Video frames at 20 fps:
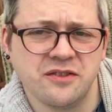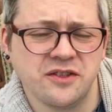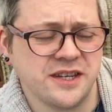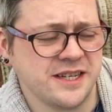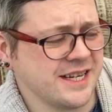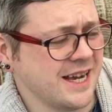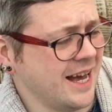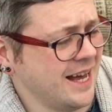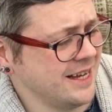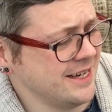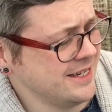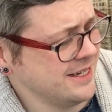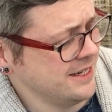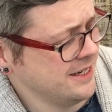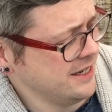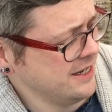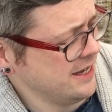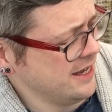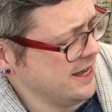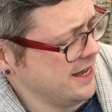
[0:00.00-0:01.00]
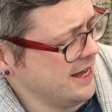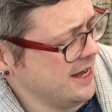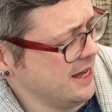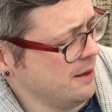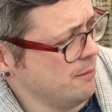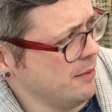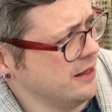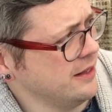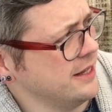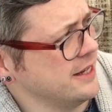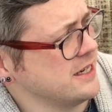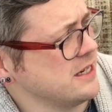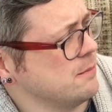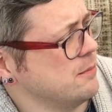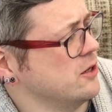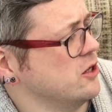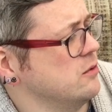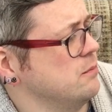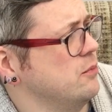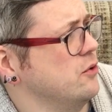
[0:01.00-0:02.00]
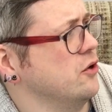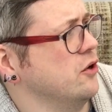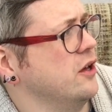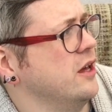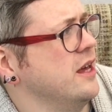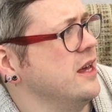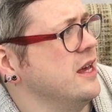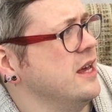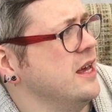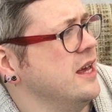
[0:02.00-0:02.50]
The Dad, a Ladybird book,